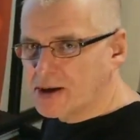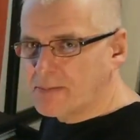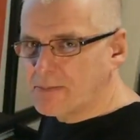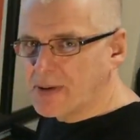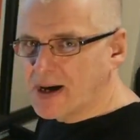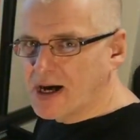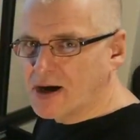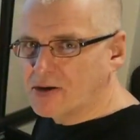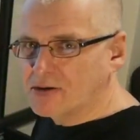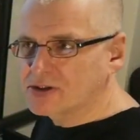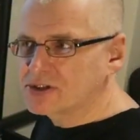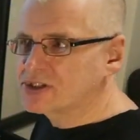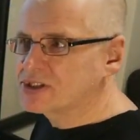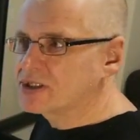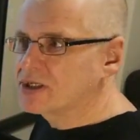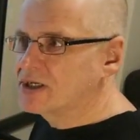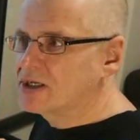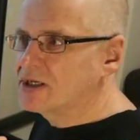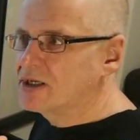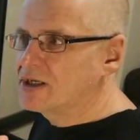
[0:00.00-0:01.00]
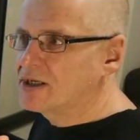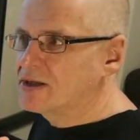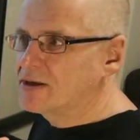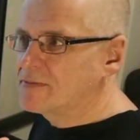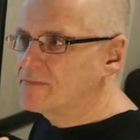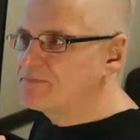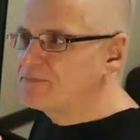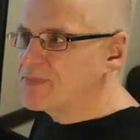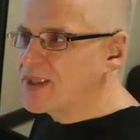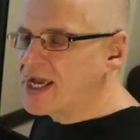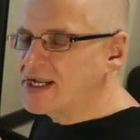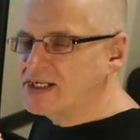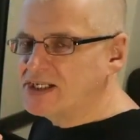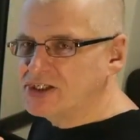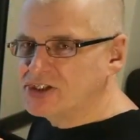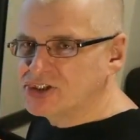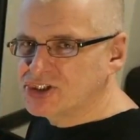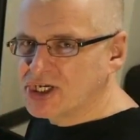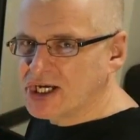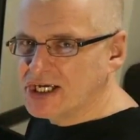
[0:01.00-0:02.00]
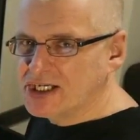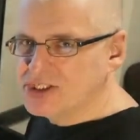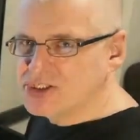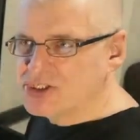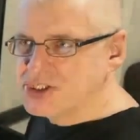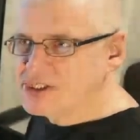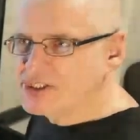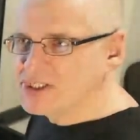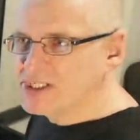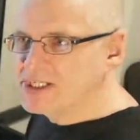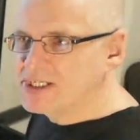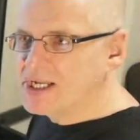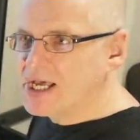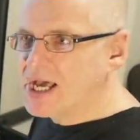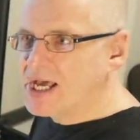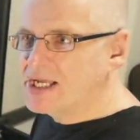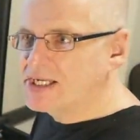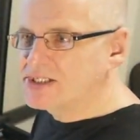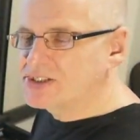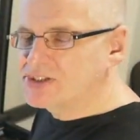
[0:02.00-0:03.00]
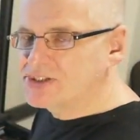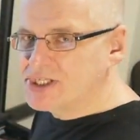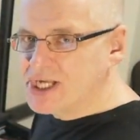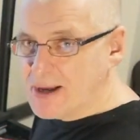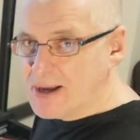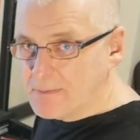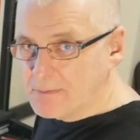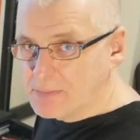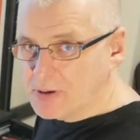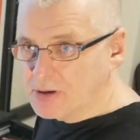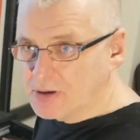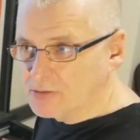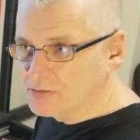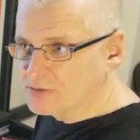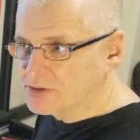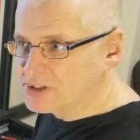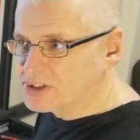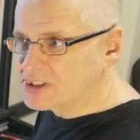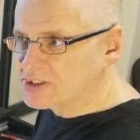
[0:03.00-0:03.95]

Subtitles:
about any changes in tempo, the